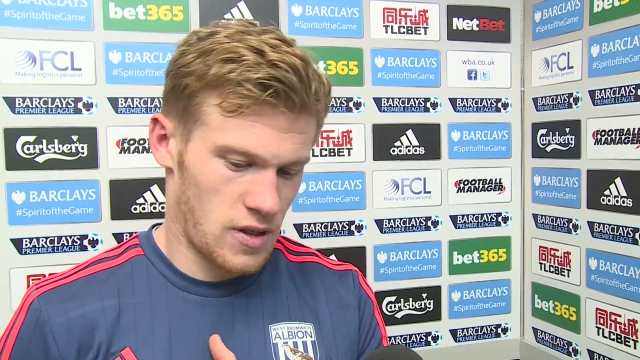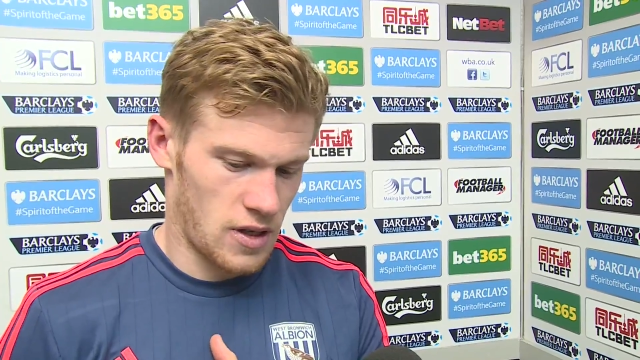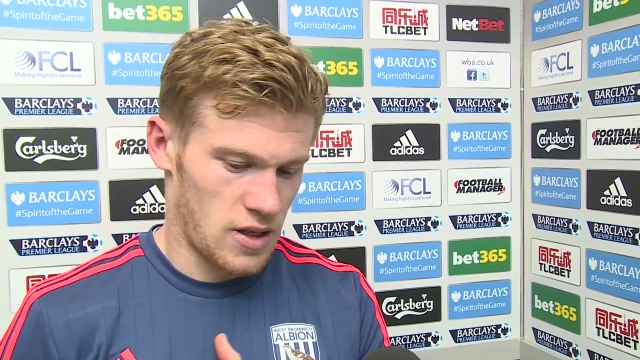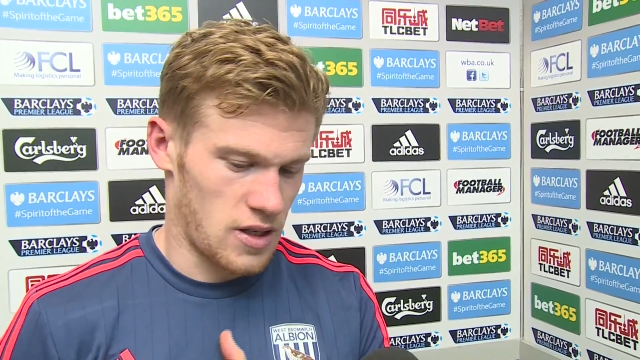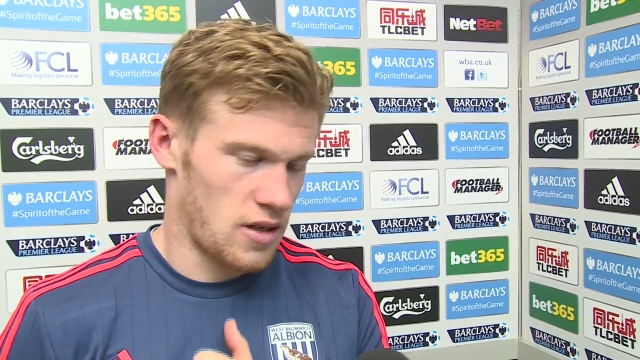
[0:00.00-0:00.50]

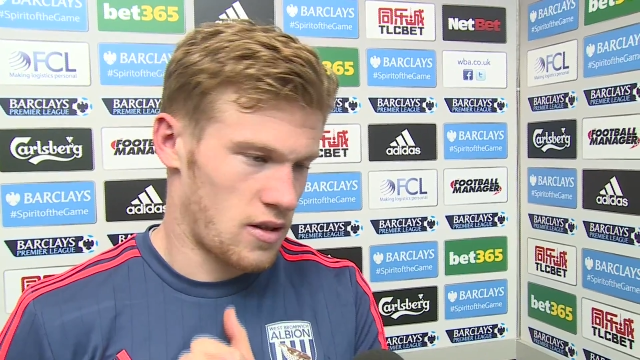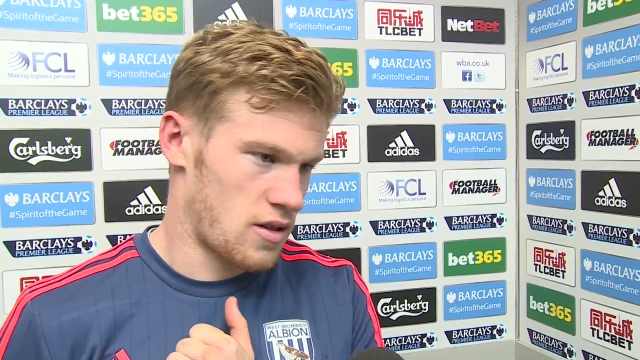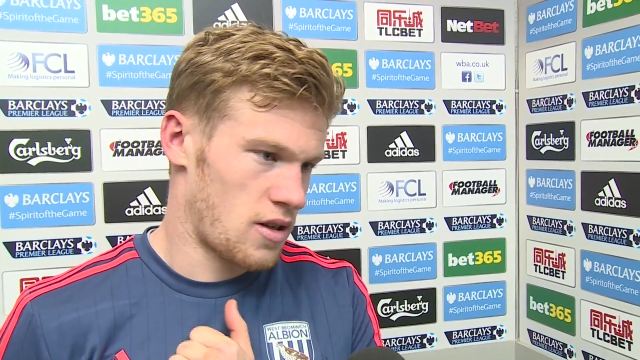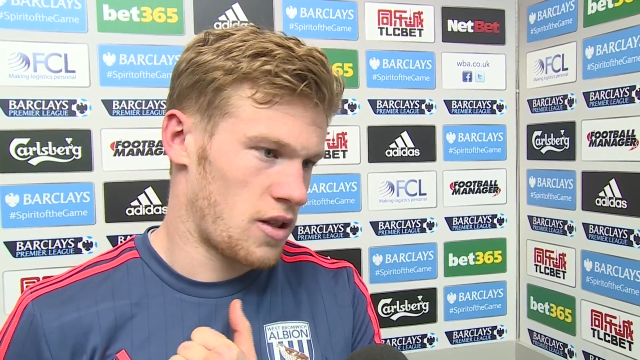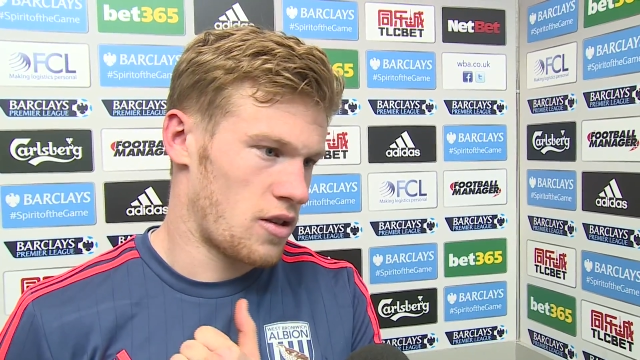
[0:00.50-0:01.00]
like I said,
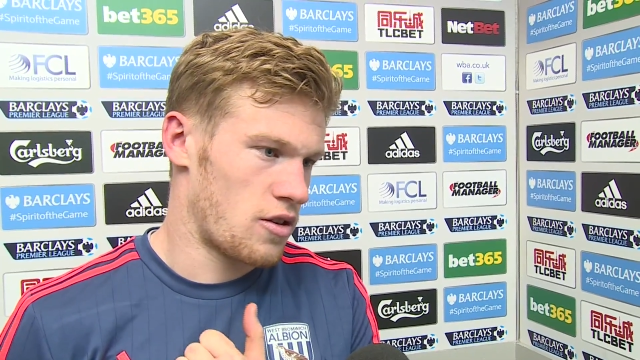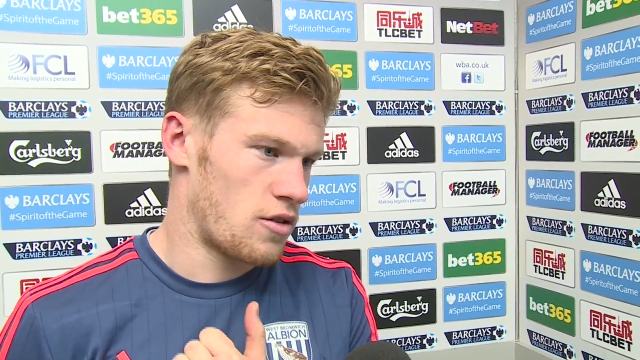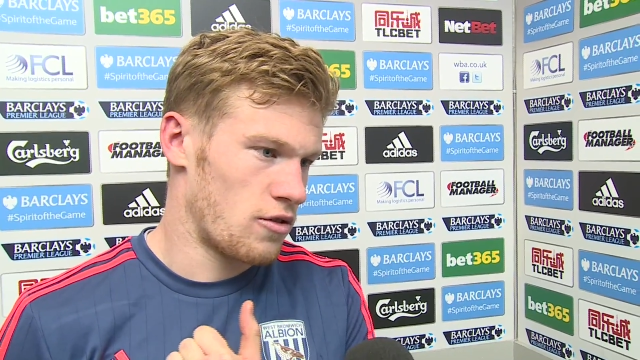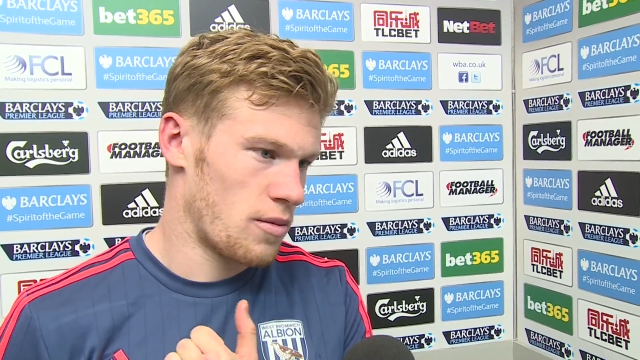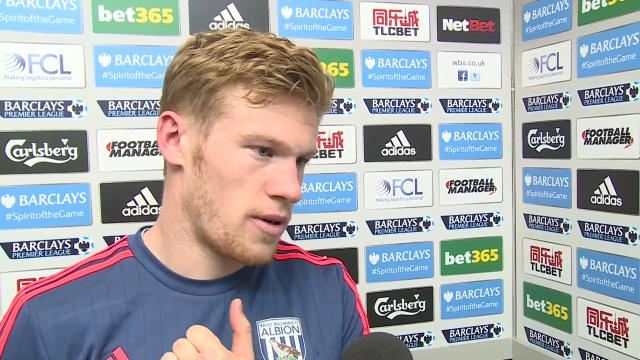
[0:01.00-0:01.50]
it's not only
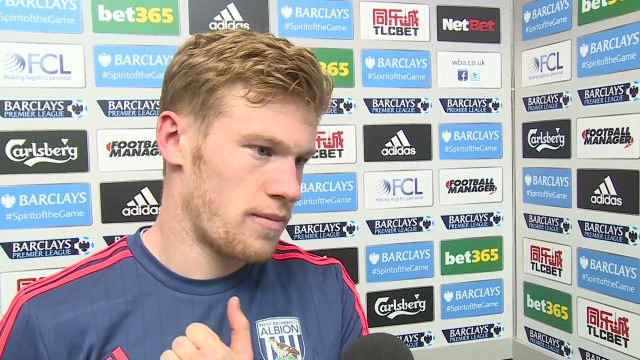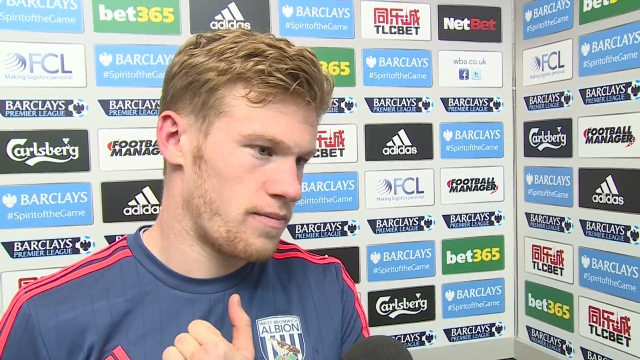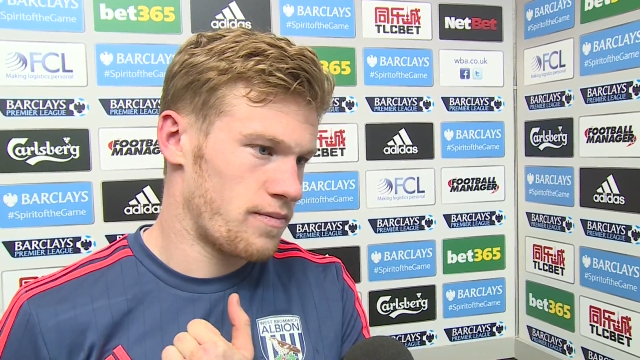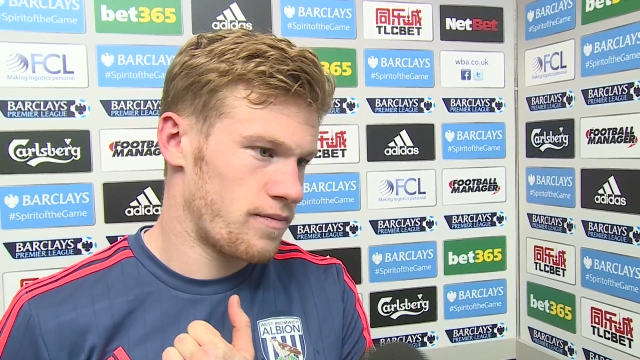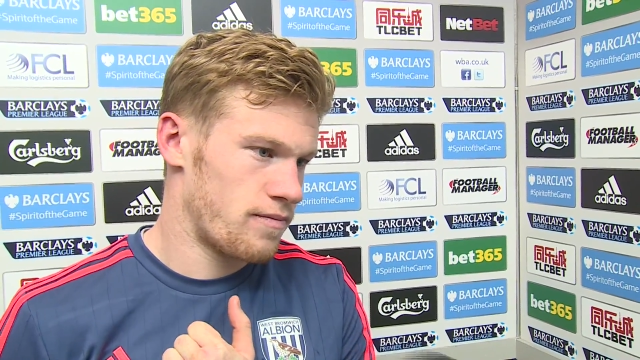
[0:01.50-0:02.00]
turning over, but
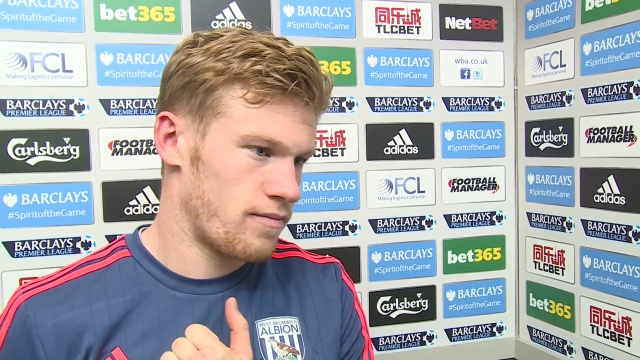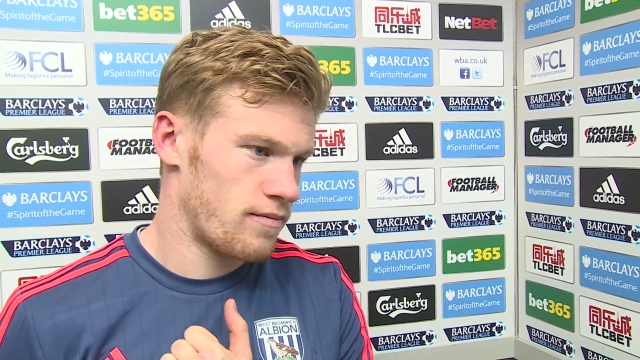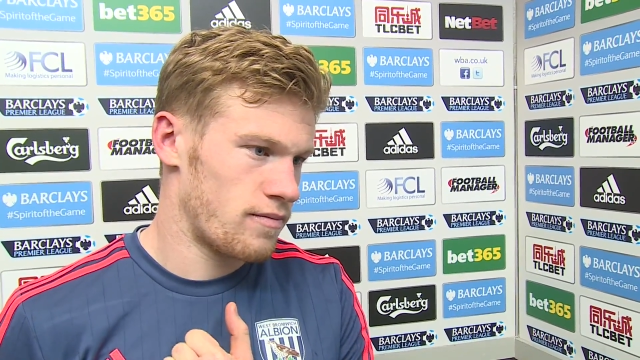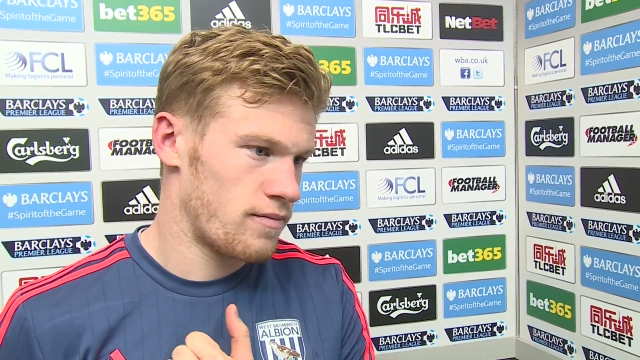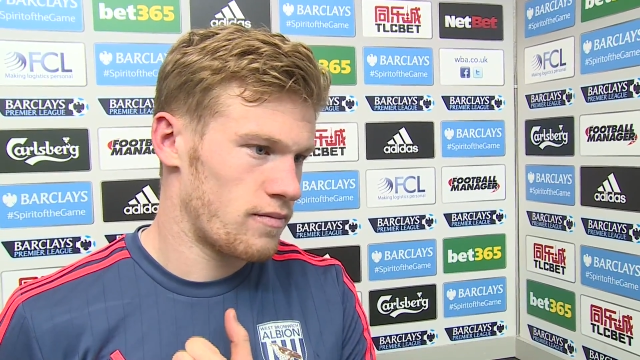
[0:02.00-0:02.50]

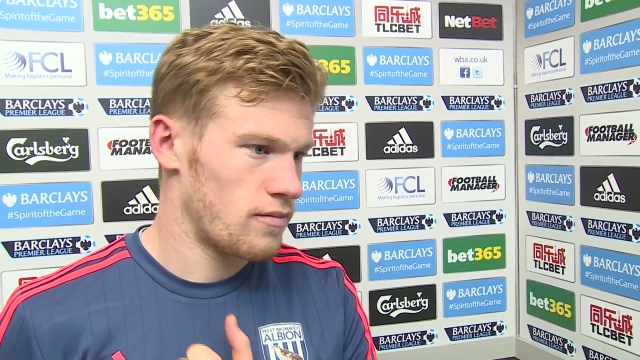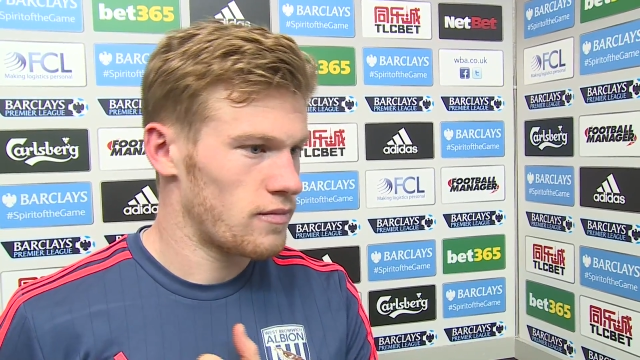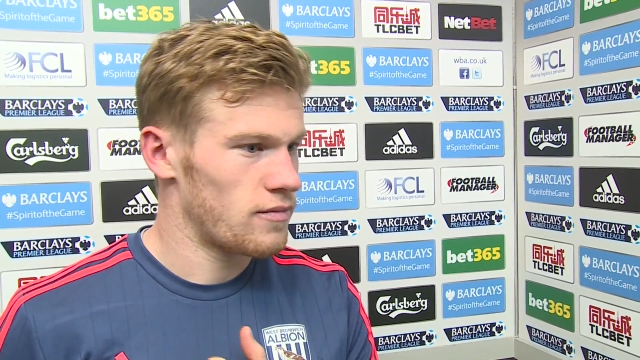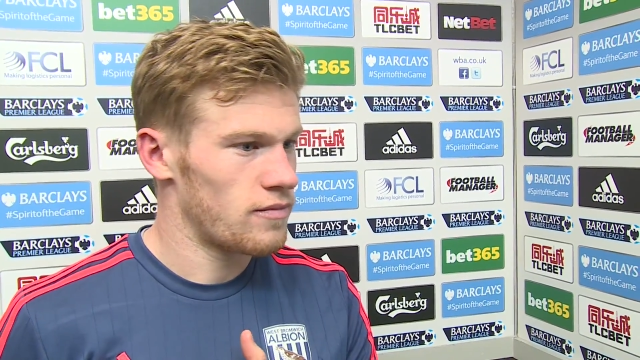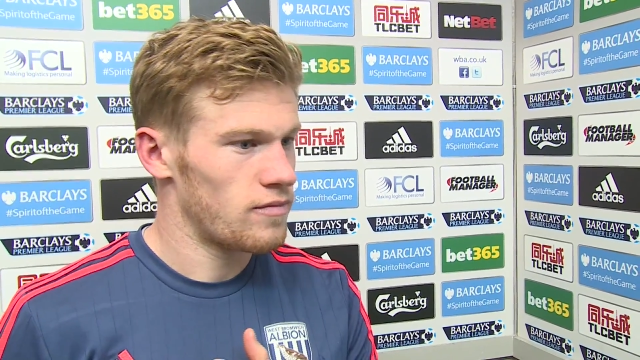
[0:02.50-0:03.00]
5 points from
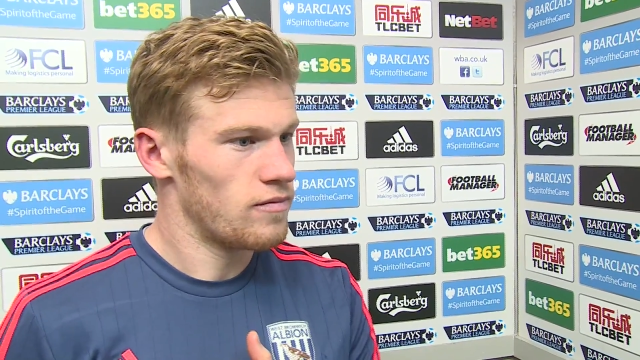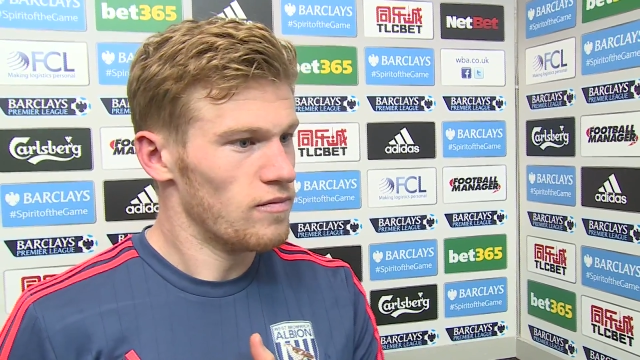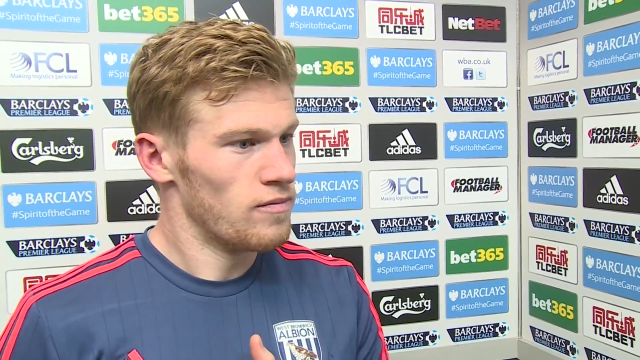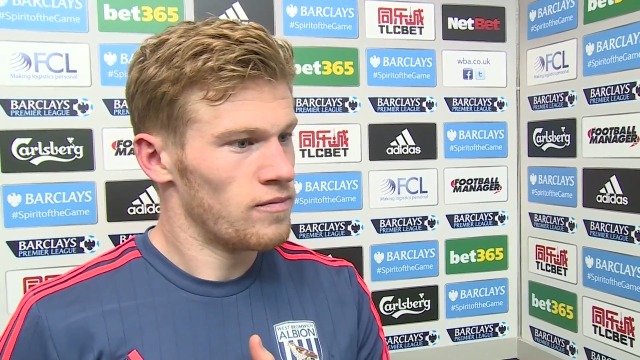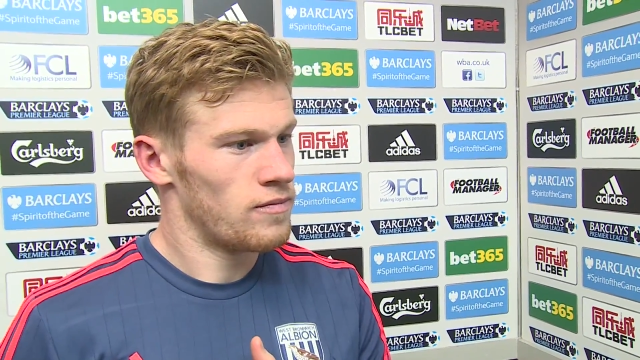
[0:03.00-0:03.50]
3
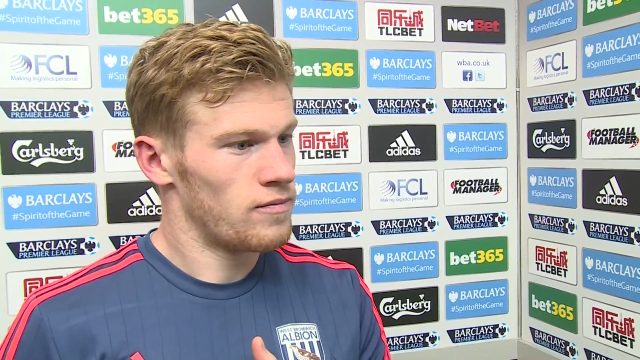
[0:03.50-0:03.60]
games.